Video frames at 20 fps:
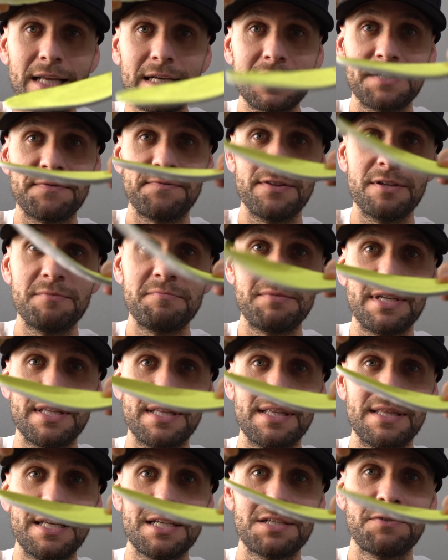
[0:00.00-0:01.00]
less flimsy
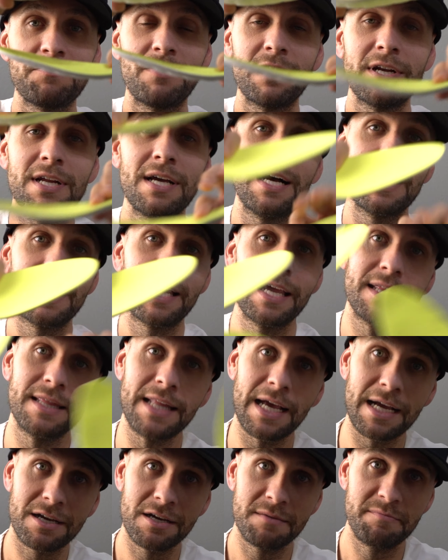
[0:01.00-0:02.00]
than this one. Again,
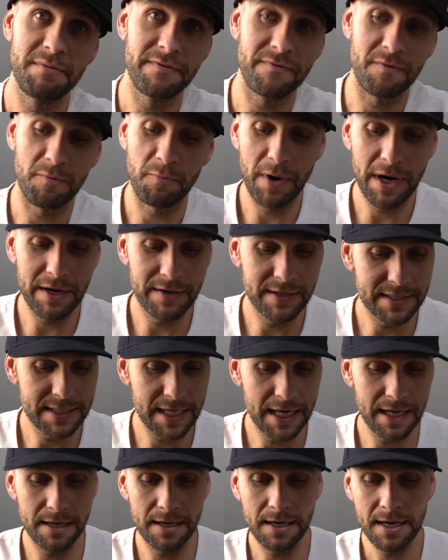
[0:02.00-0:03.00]
that could be from wear and
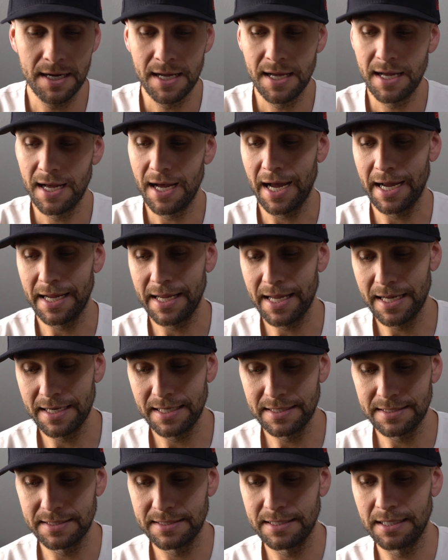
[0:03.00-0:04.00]
tear. I can't
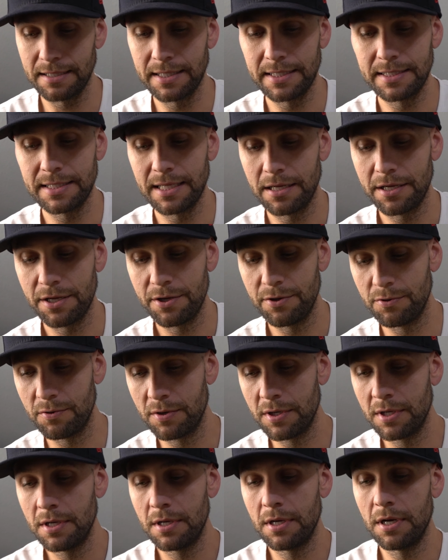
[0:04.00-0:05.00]
necessarily tell you
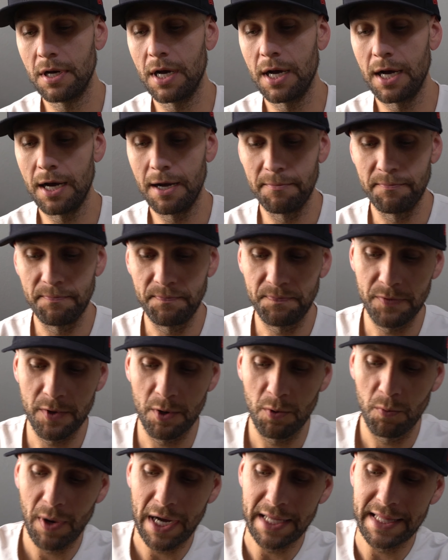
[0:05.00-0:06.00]

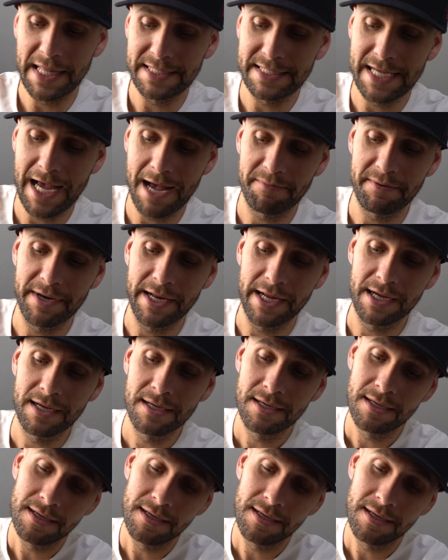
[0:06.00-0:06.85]
why that's happening,